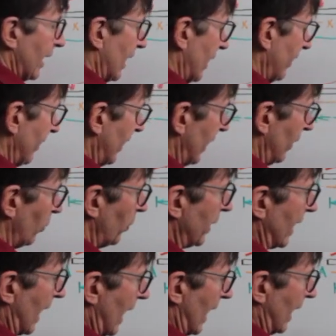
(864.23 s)
And then
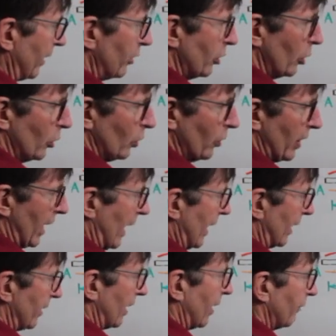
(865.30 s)
we add to
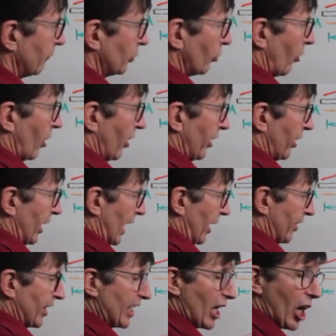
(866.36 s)
that, I've drawn
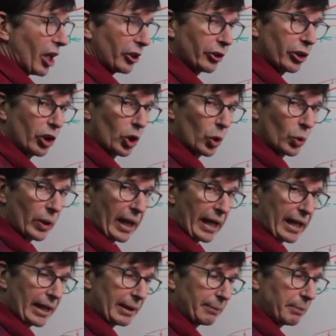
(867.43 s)
the unknown
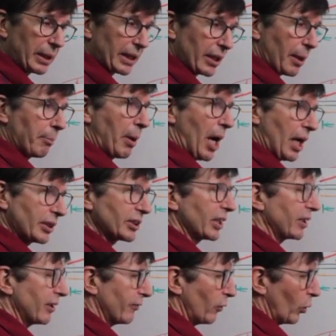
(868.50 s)
m in a
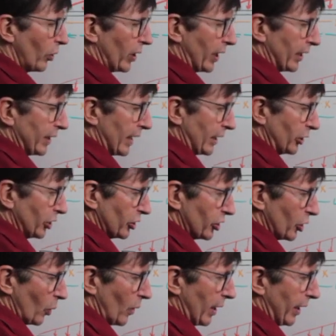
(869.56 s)
positive orientation,
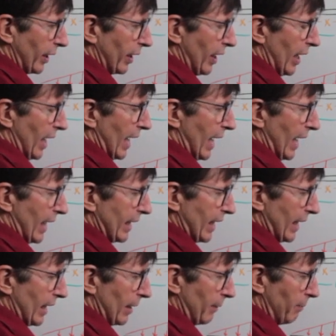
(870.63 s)
so I add
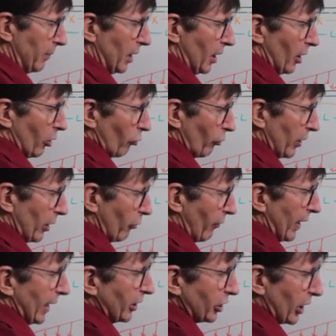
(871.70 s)
m,
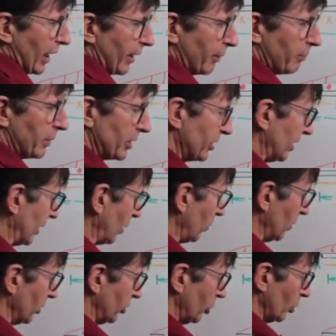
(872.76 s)
rearrange m is
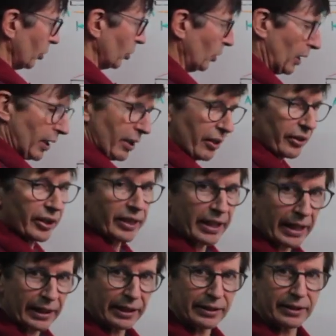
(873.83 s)
equal to the
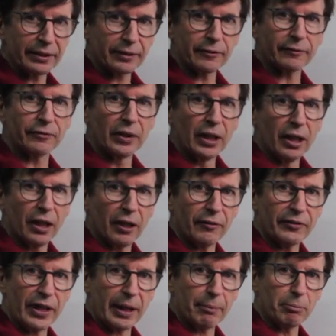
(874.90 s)
negative
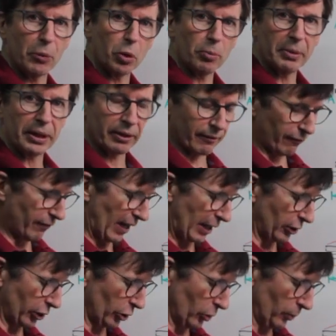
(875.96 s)
of that moment
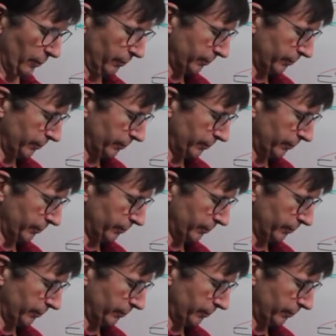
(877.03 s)
value.